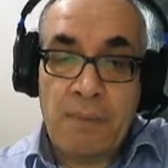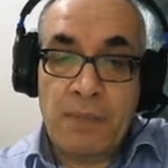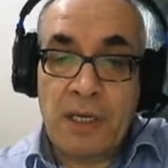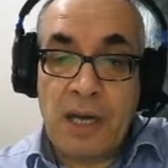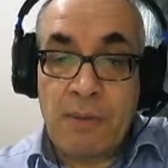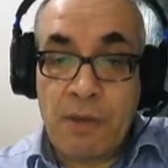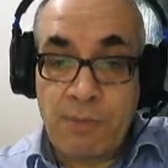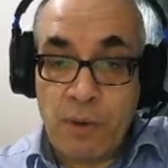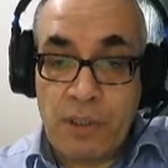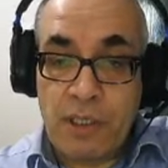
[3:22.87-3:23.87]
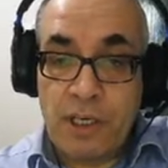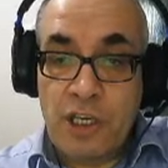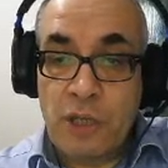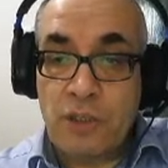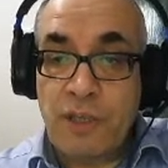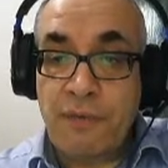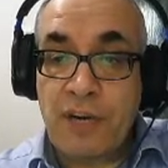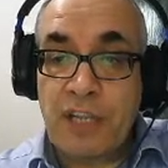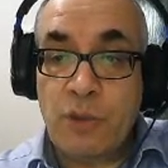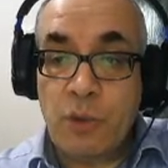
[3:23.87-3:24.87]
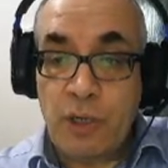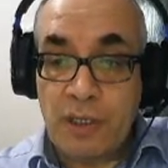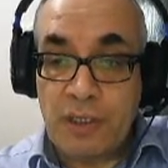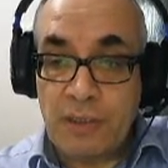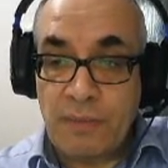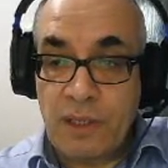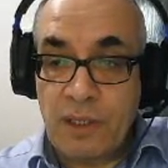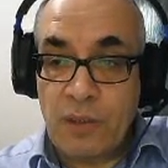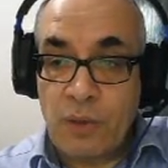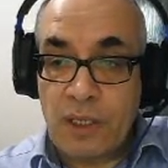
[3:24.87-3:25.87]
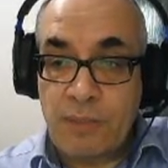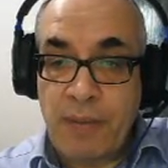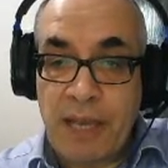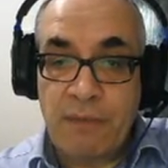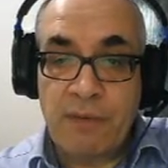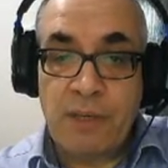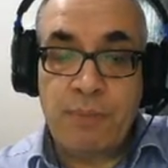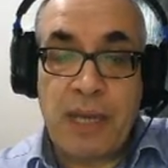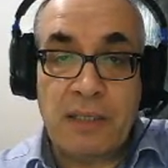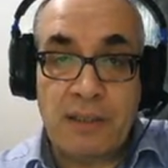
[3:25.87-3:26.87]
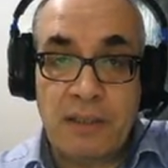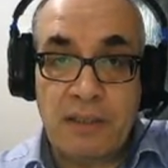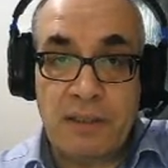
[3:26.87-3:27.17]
Grammar books use different words to explain verb patterns.